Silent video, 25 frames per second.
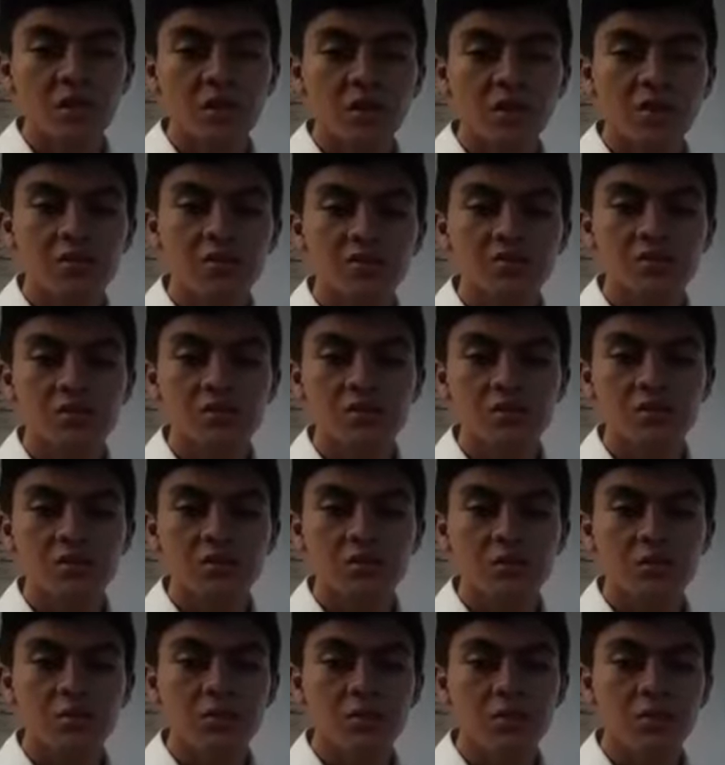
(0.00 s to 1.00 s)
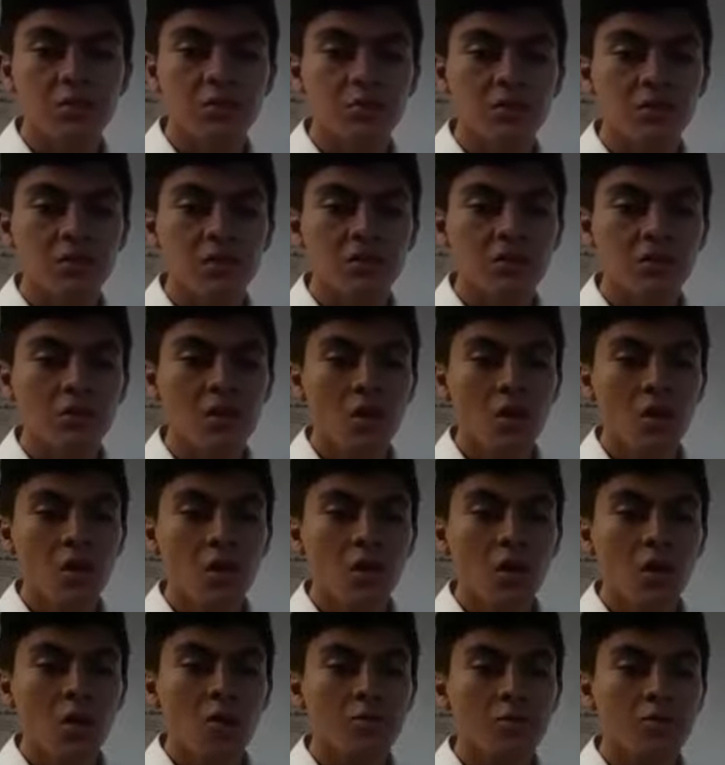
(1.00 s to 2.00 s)
high stress concrete beam
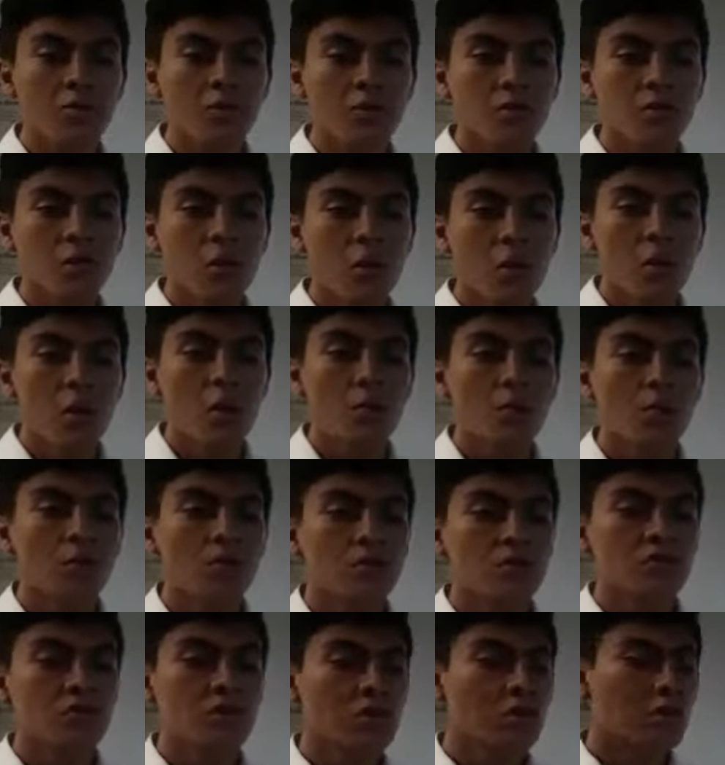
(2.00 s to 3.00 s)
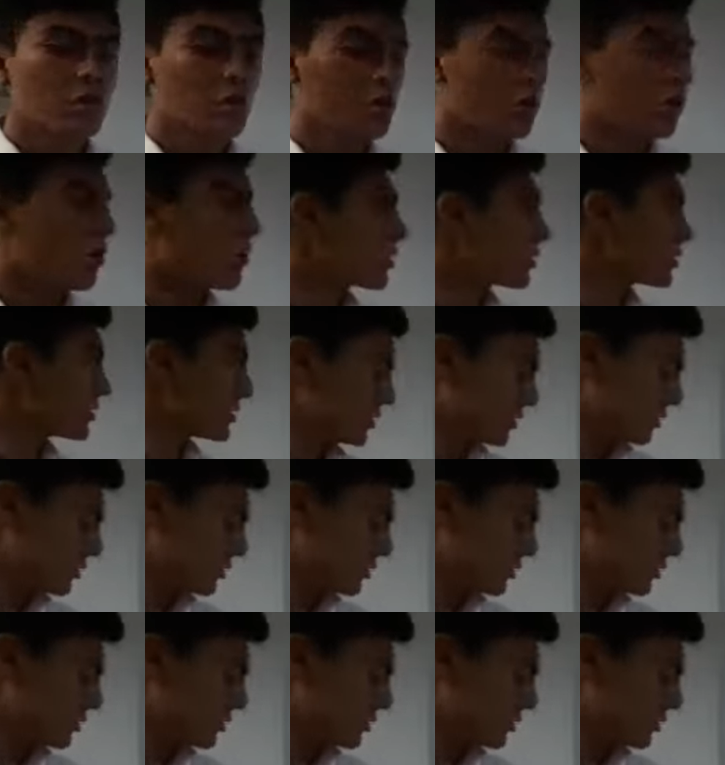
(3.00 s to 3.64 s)
under magnetic load.